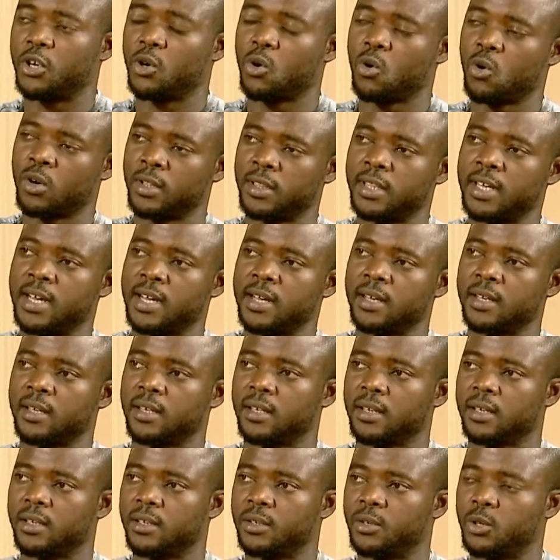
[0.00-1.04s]
other,
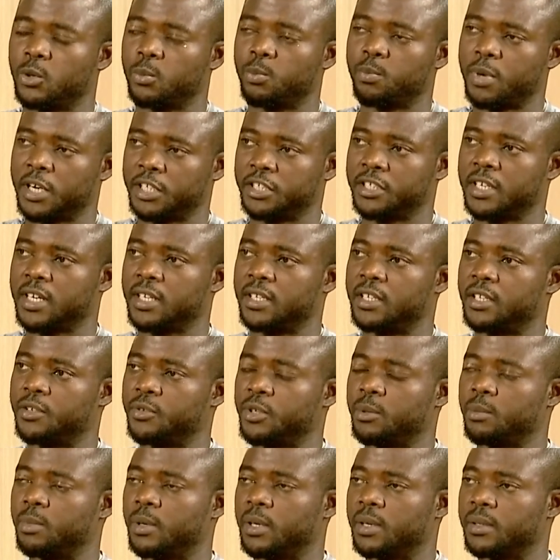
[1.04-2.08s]
you know, partial degree
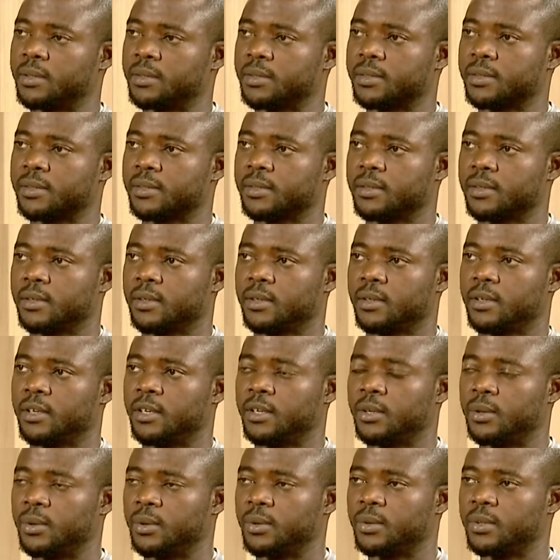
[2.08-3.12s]
burns, you
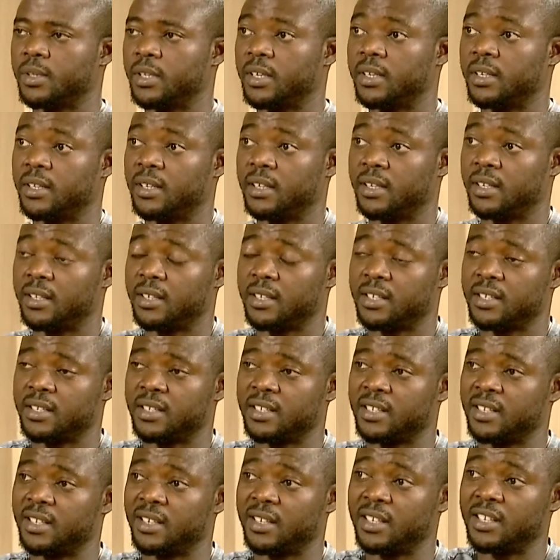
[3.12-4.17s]
know,
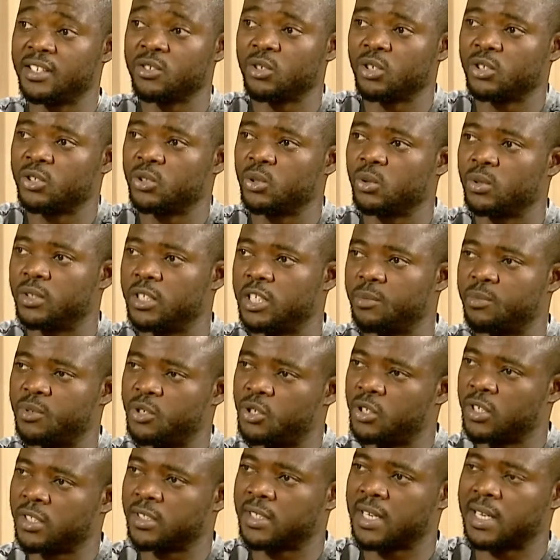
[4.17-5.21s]
it's not so deep. It's
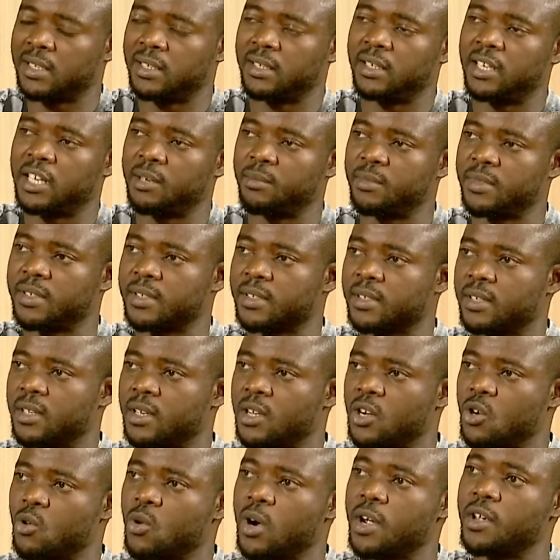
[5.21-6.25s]
just at the dermis,
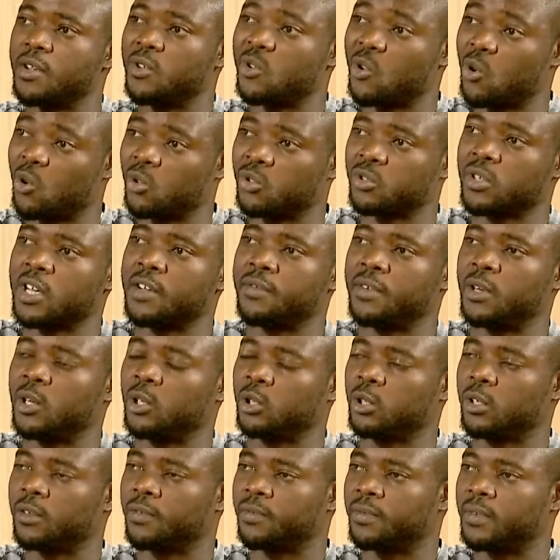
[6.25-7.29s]
where you also have a lot
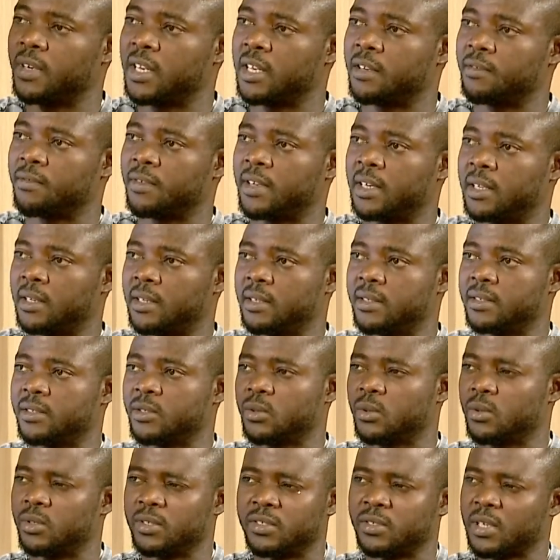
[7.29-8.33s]
of nerve endings. So
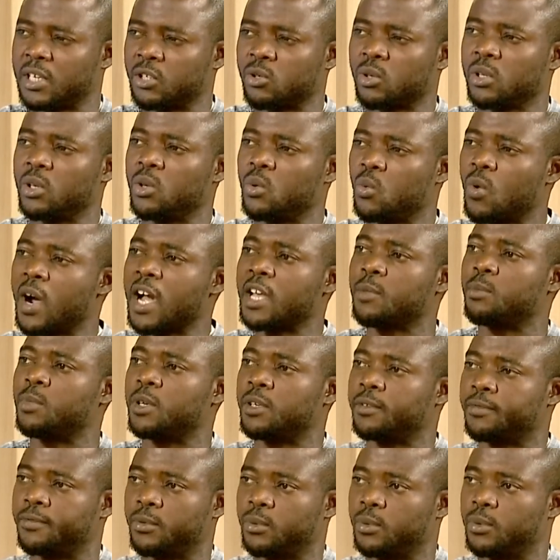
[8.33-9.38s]
it's actually quite
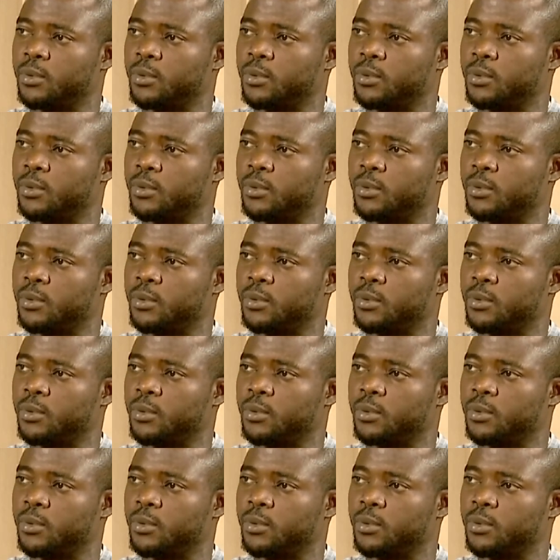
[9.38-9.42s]
painful.